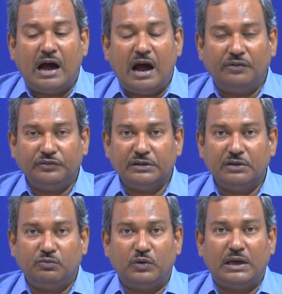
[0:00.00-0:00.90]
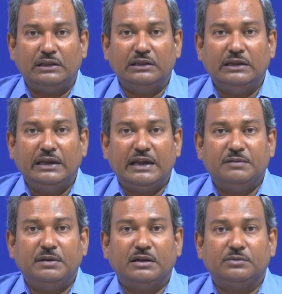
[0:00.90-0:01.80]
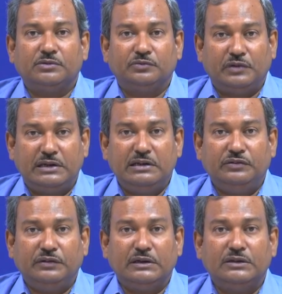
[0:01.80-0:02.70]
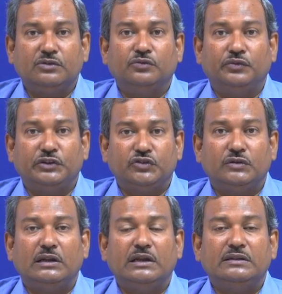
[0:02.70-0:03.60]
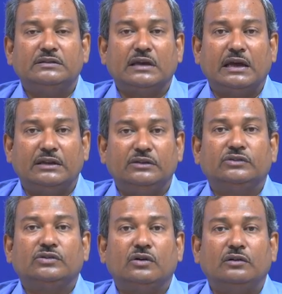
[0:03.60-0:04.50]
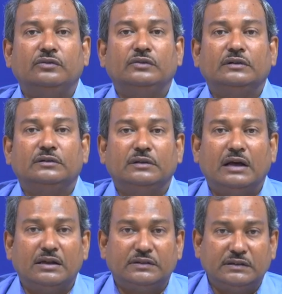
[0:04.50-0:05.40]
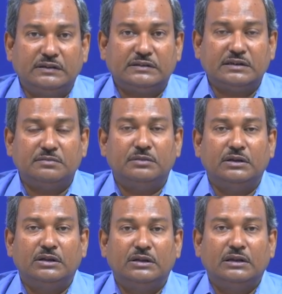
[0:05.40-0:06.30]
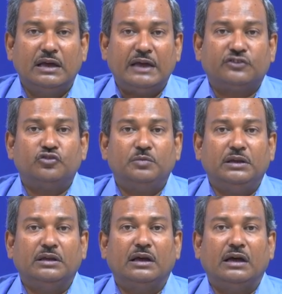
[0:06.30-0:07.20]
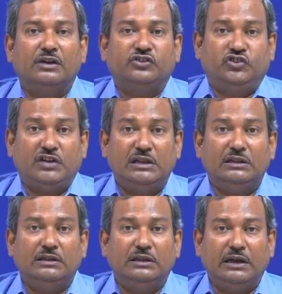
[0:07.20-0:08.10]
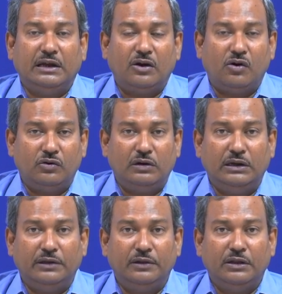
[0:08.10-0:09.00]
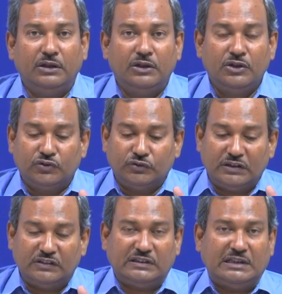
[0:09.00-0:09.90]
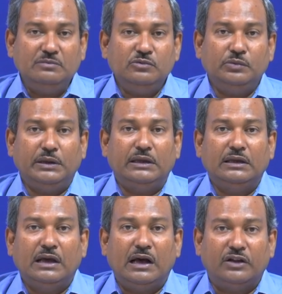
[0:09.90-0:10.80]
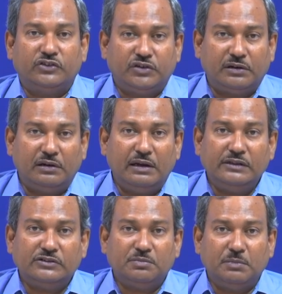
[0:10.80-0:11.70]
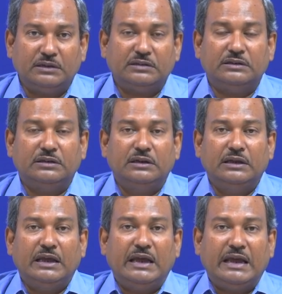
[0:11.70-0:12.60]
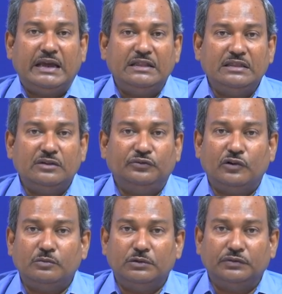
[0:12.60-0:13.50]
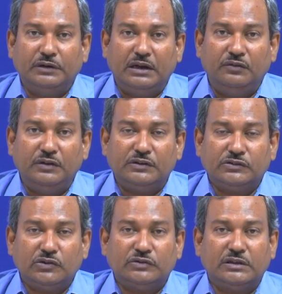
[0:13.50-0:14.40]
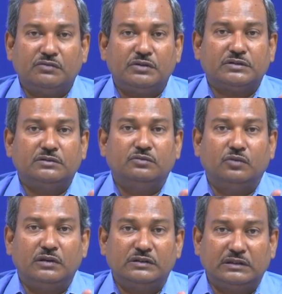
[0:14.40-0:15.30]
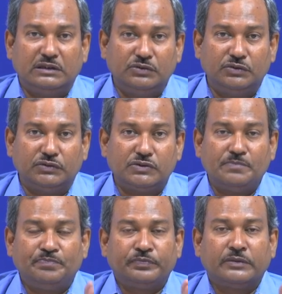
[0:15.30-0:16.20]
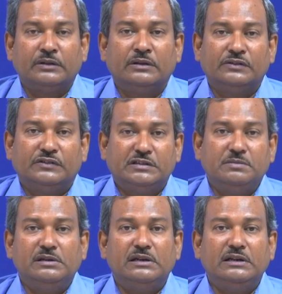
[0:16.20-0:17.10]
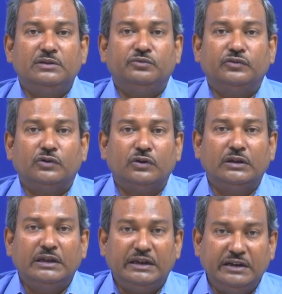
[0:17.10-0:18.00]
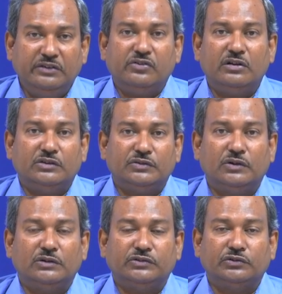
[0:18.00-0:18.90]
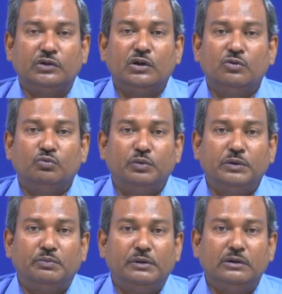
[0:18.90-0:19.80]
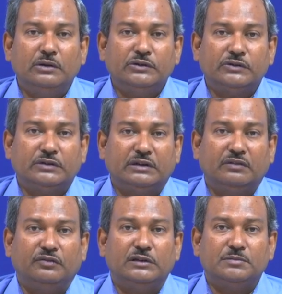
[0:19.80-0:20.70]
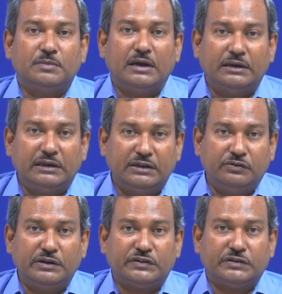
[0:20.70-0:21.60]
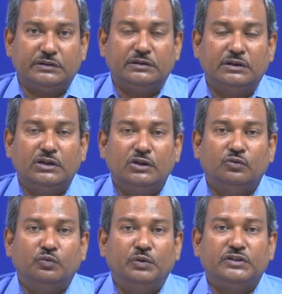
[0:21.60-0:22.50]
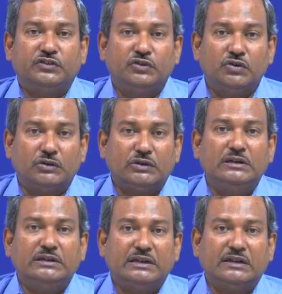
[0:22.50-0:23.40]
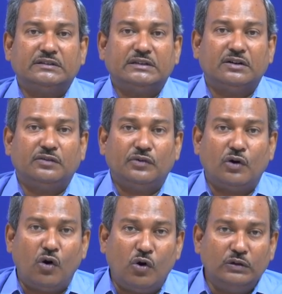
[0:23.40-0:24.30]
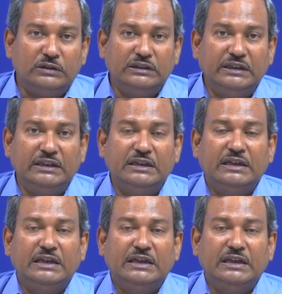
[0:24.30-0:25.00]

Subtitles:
After a while, it becomes very difficult to visualize and solve a system assuming a shell only. So, the same way a generalized method in the form of Navier-Stokes equation was used, similarly for heat transfer also, we will also develop an equation which not only takes care of all the